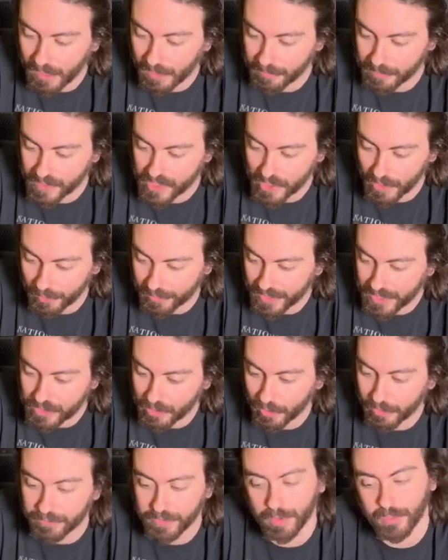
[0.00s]
So these
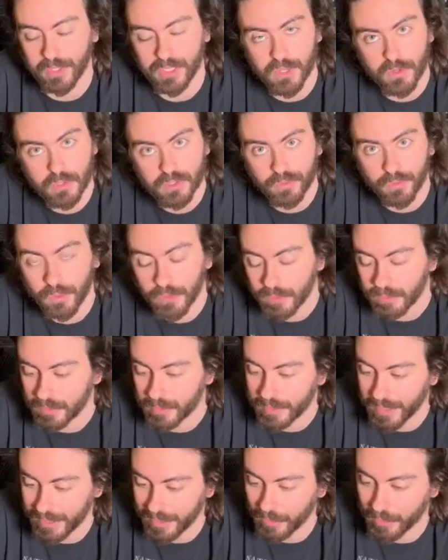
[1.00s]
are very useful.
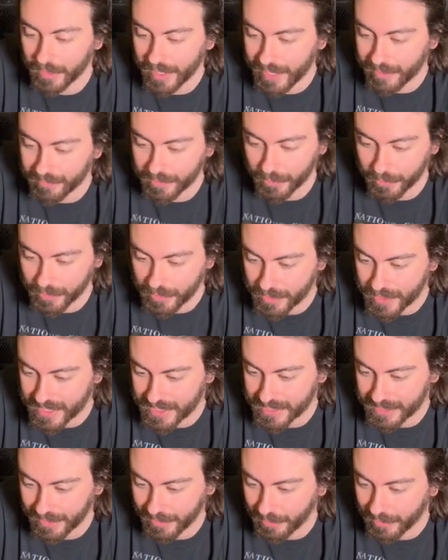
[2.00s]
They all have their
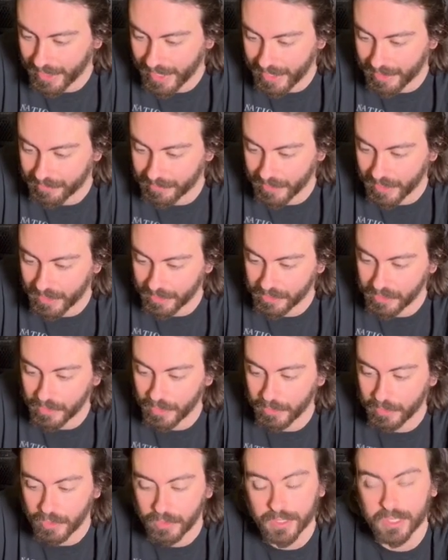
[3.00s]
uses. They all have,
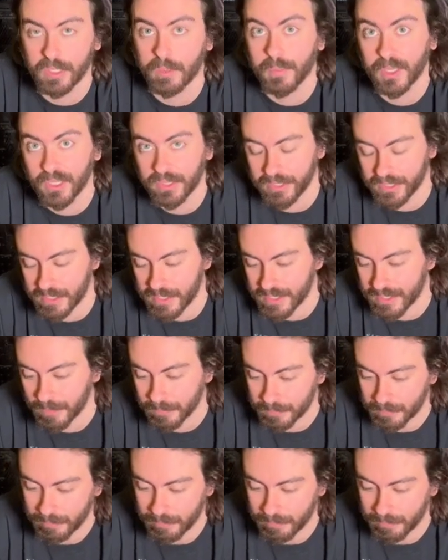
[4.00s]
unique abilities.